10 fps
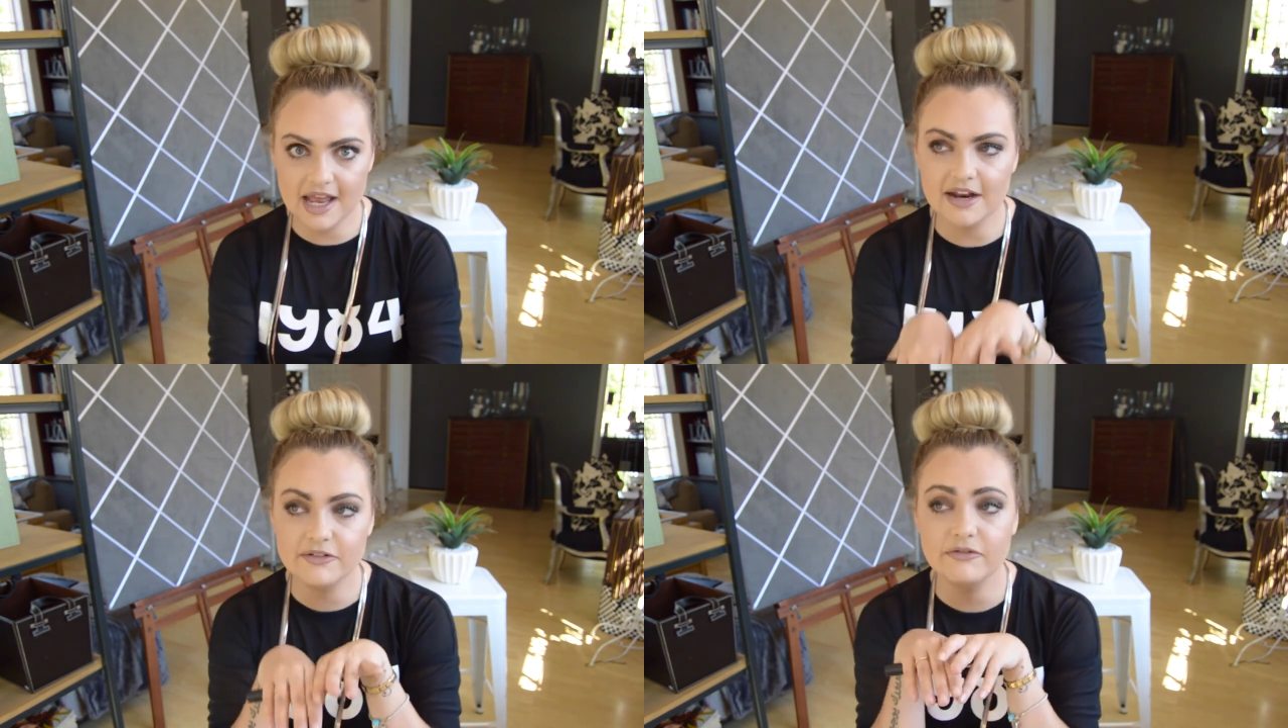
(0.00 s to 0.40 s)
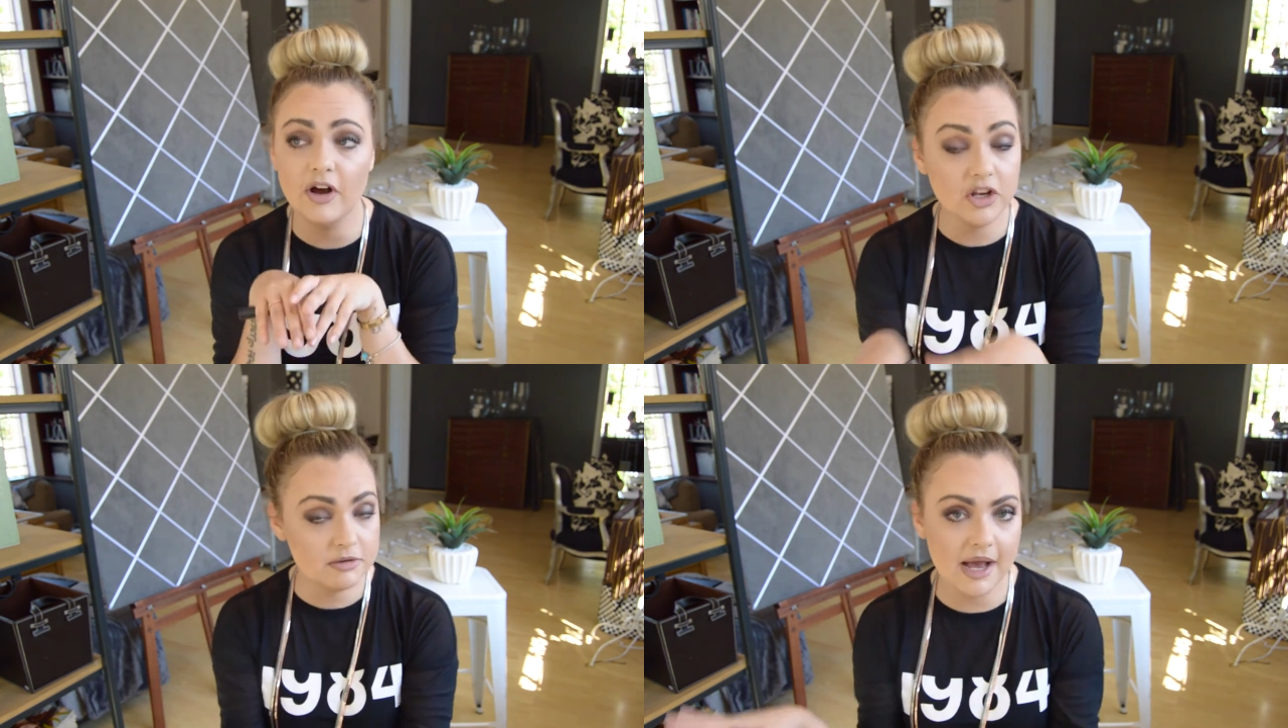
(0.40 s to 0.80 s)
and it
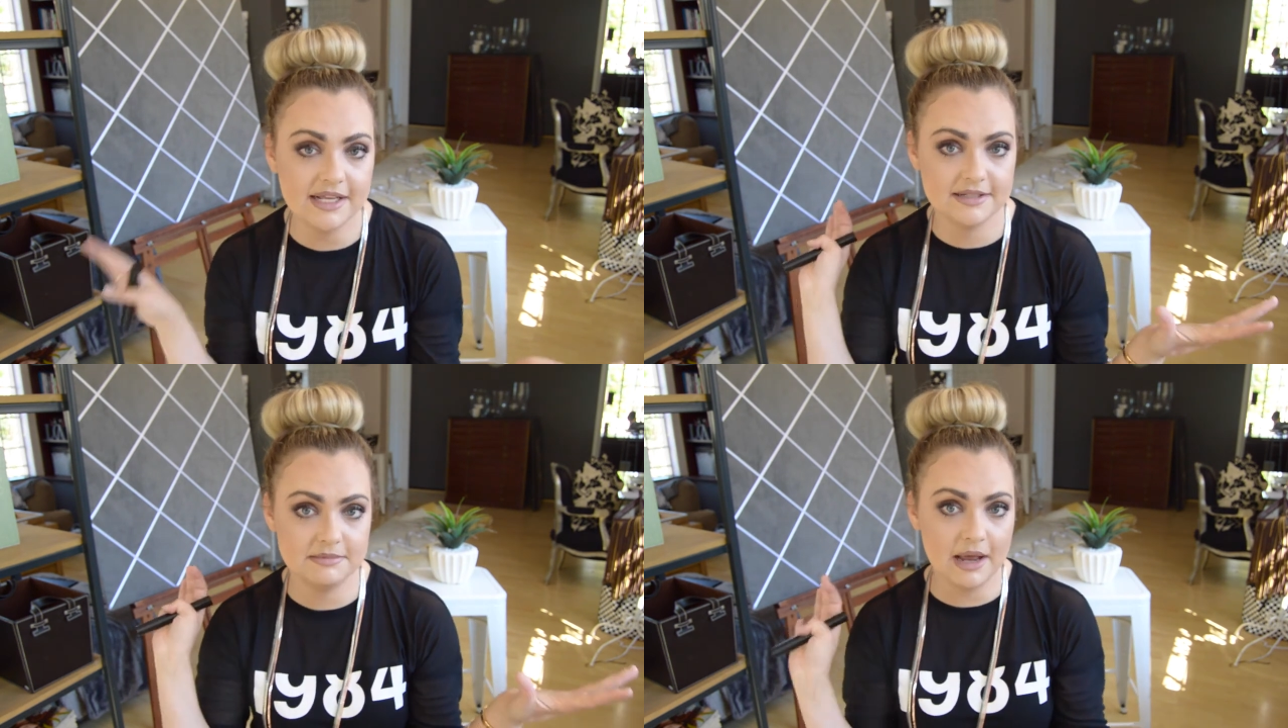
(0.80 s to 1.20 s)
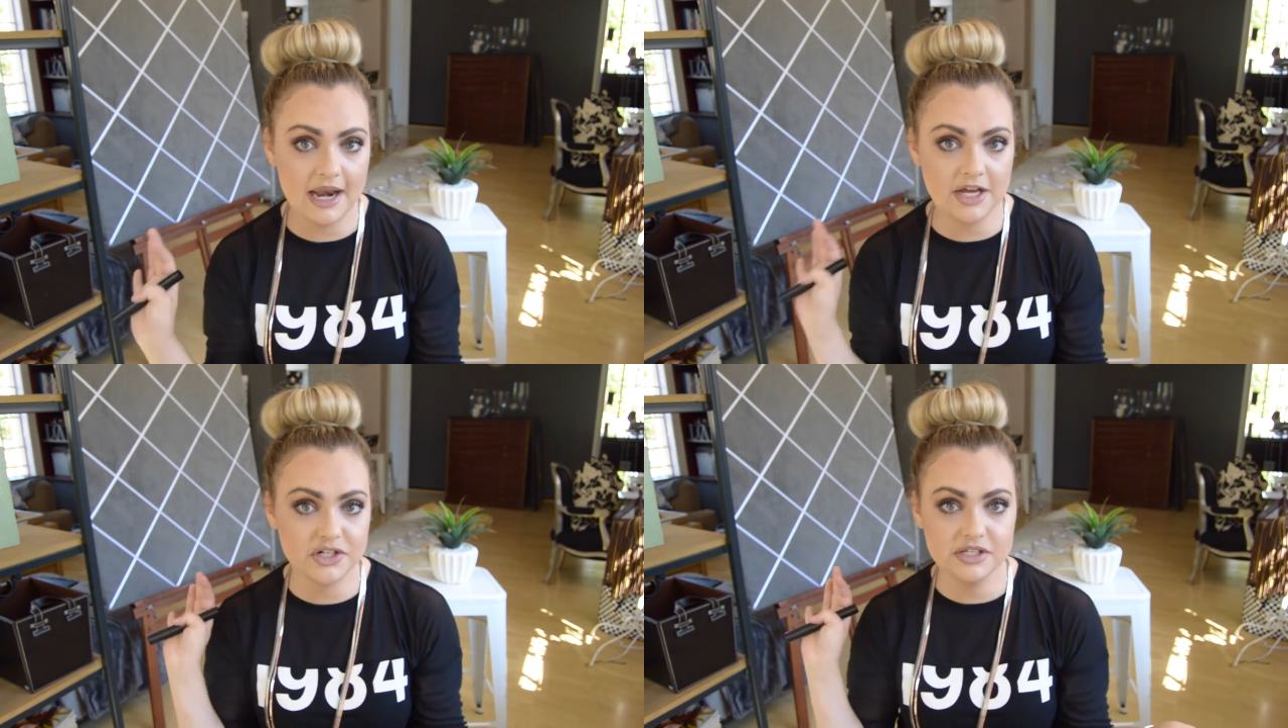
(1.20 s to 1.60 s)
volumizes my
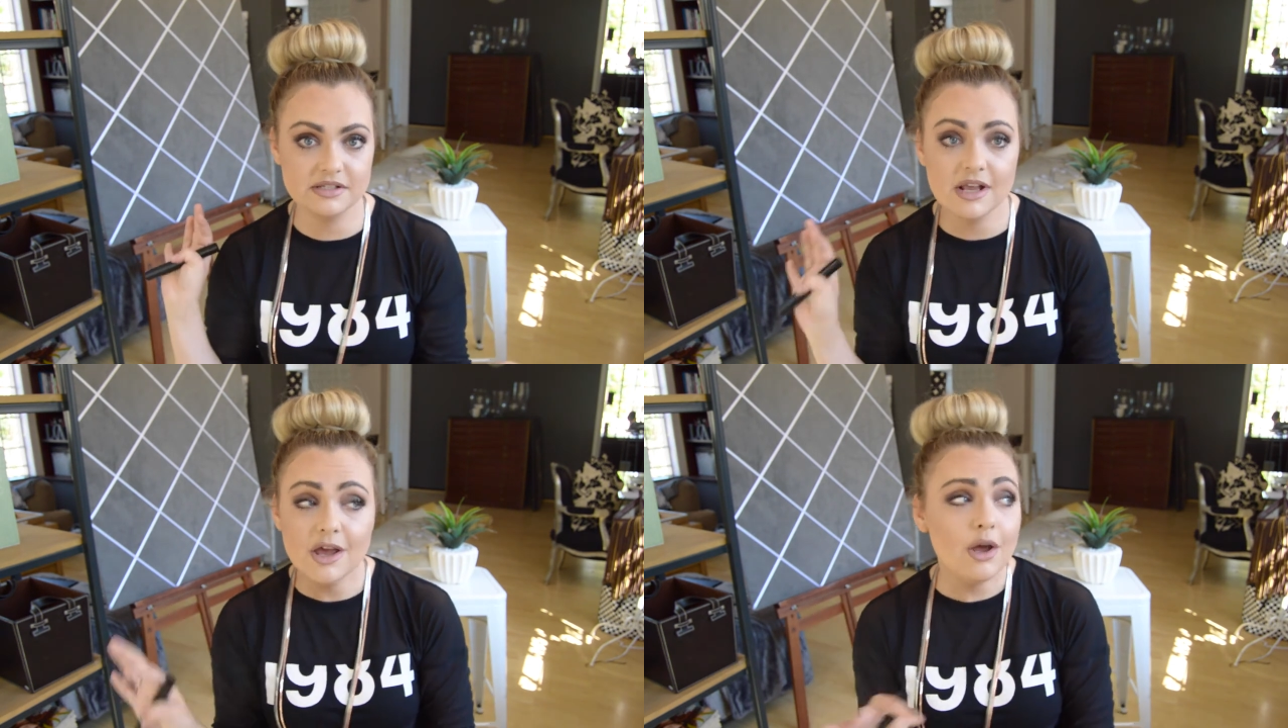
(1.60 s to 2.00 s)
lashes